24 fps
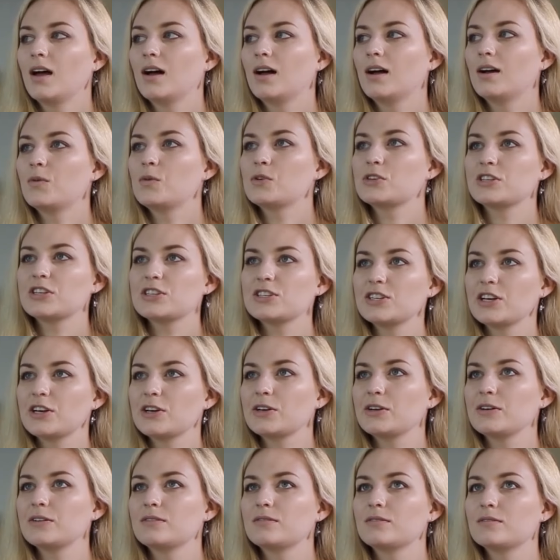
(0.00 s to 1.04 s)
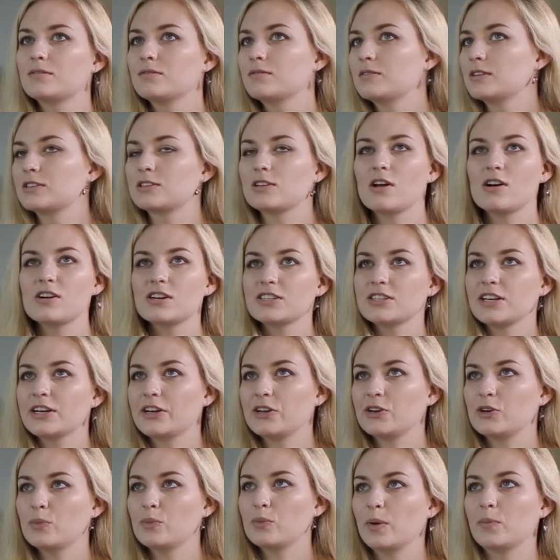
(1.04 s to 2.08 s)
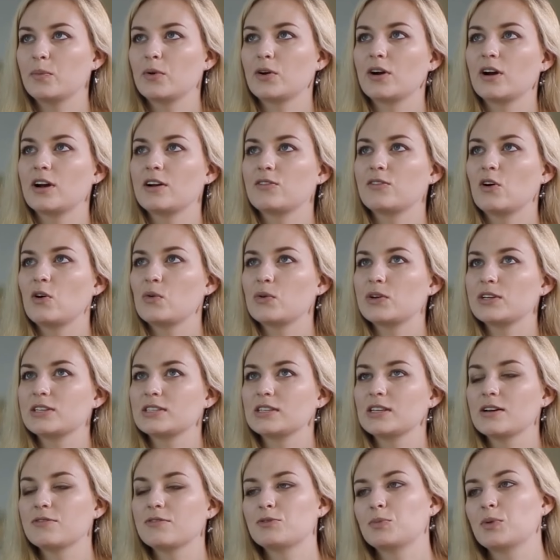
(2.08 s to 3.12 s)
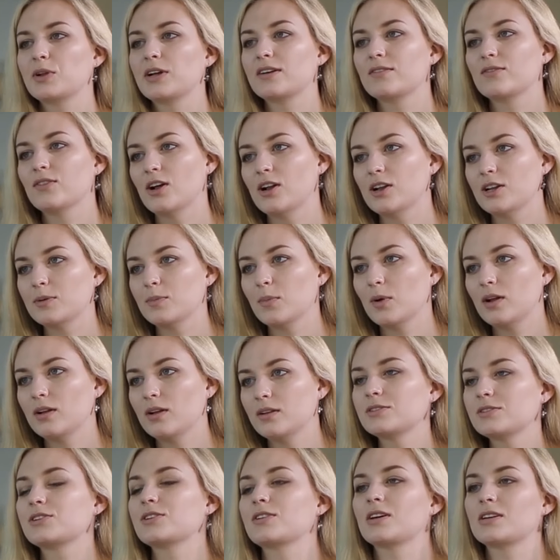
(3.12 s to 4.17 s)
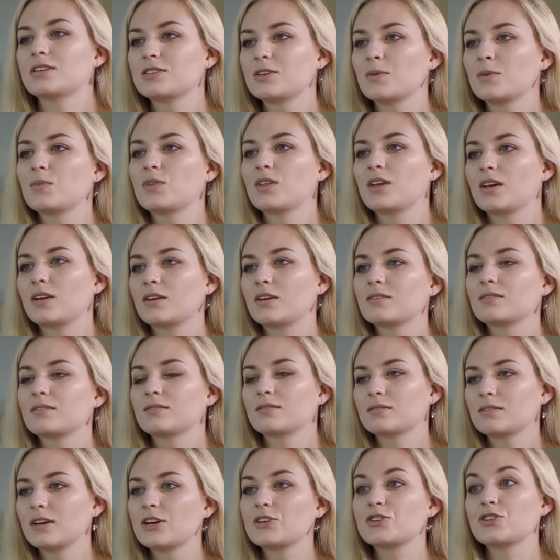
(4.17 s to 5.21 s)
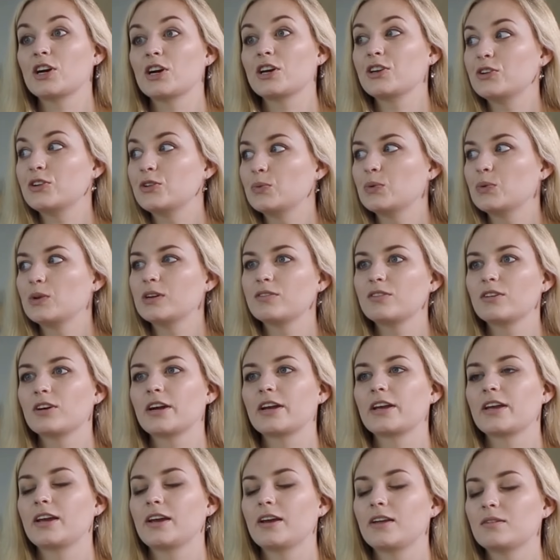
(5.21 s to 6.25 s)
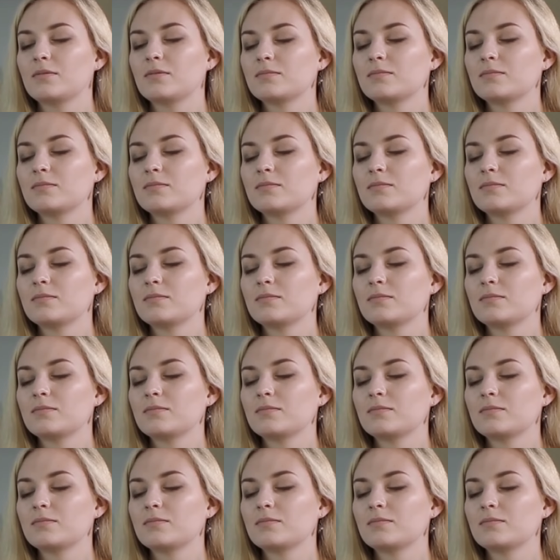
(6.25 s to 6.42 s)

Well, since I, as long as I can remember, I've always loved playing volleyball, so that's ah, something okay. I try to do whenever I can.